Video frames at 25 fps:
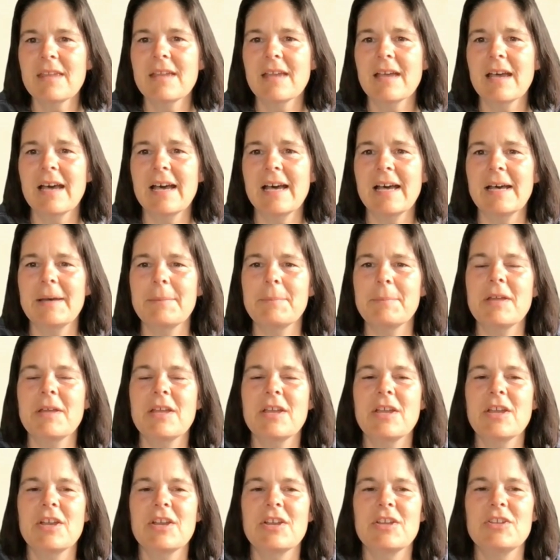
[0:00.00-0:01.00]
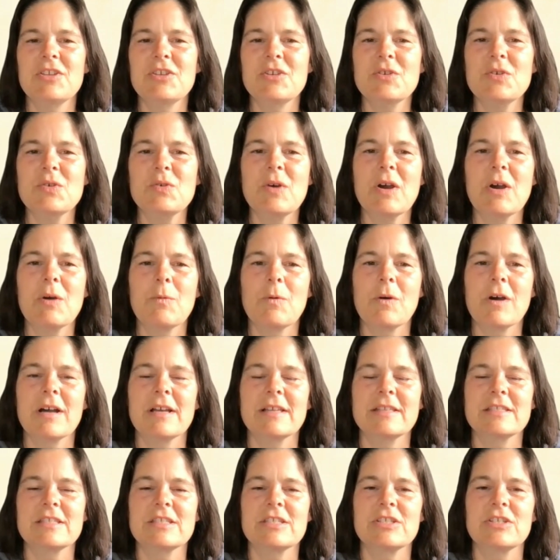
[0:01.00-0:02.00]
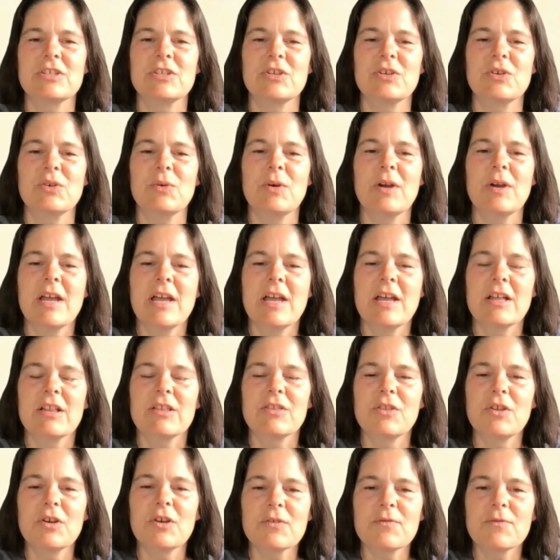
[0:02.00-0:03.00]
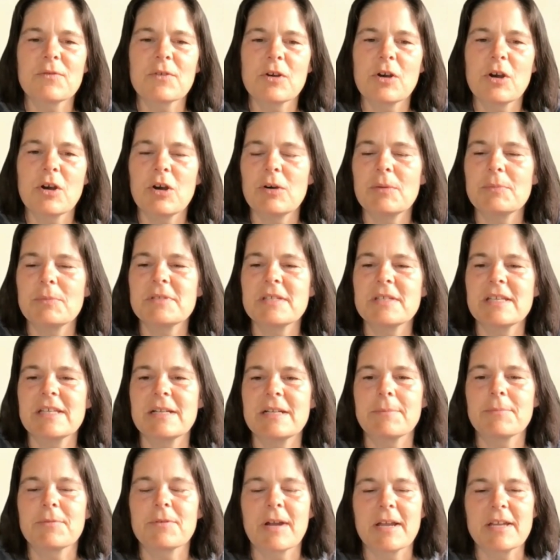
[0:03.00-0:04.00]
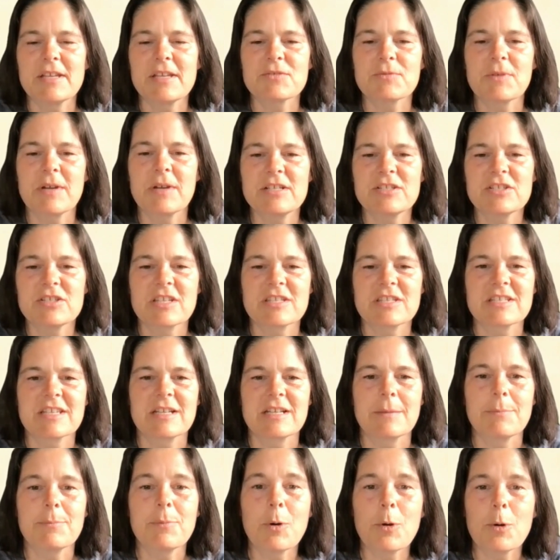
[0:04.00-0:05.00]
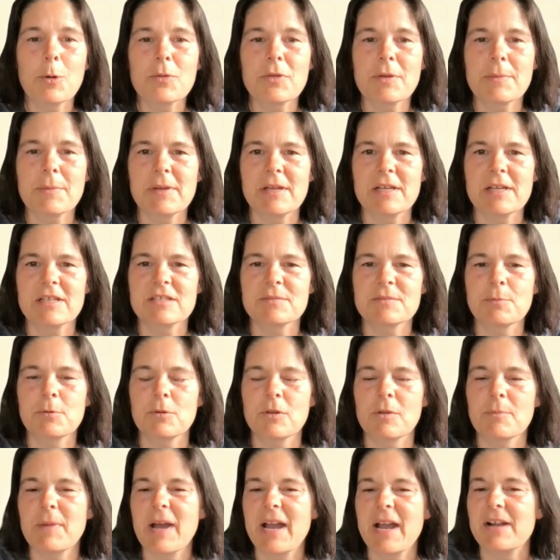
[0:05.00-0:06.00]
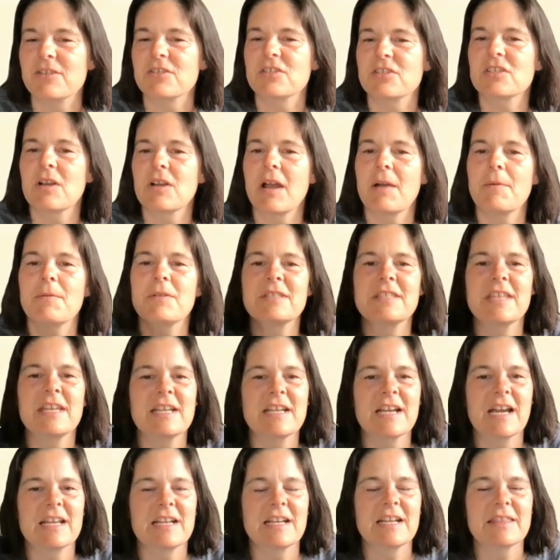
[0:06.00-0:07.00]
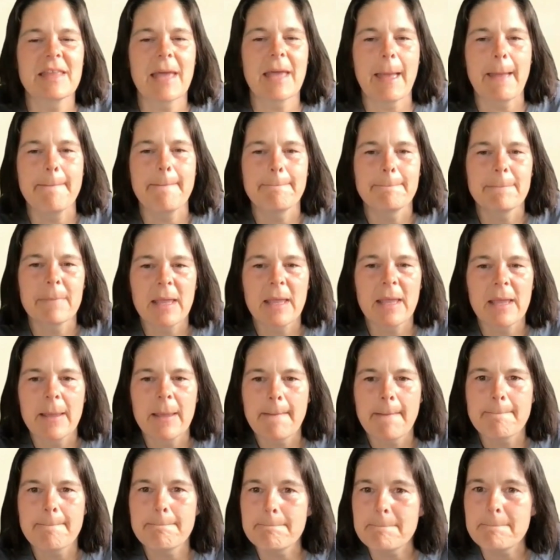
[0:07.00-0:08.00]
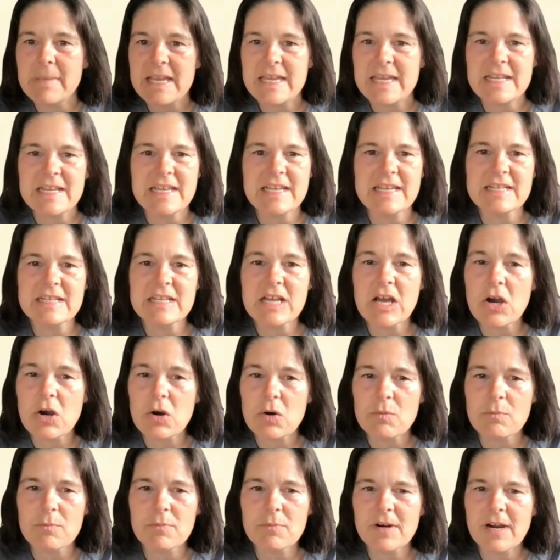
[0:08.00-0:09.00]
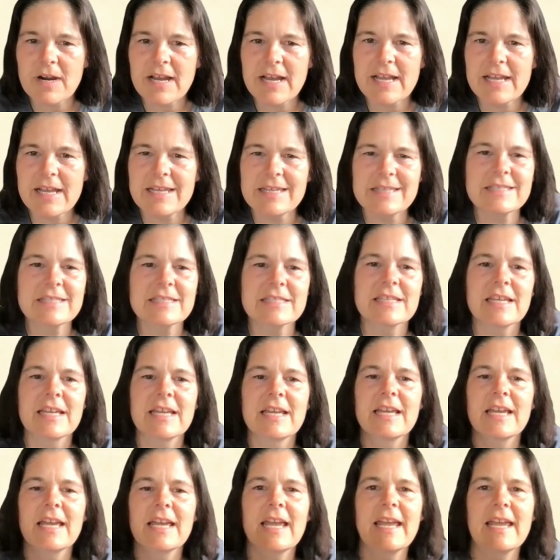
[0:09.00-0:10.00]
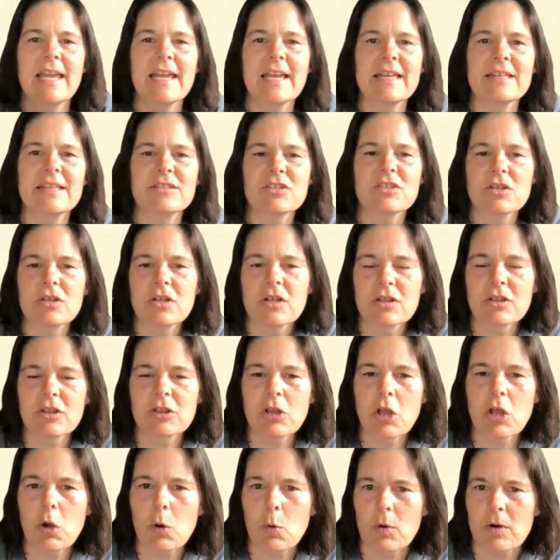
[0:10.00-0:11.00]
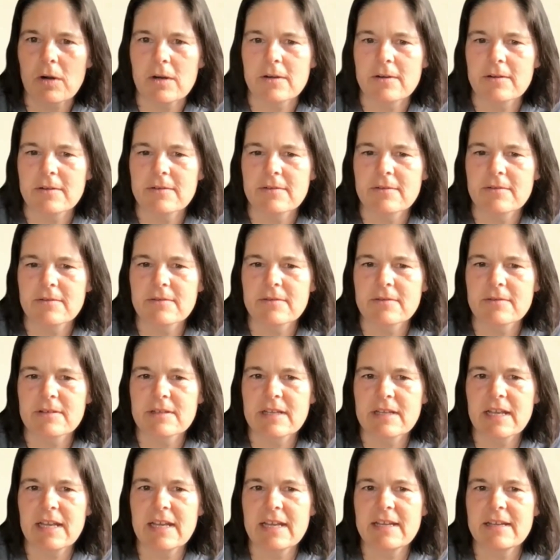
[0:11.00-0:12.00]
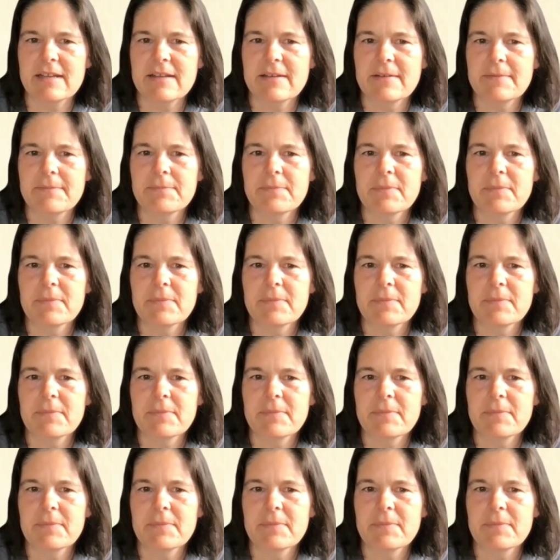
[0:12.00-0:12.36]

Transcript: Um, you want to look for homes in a price range that's going to pull the biggest pool of buyers. So I would say kind of that median home price and lower. Okay.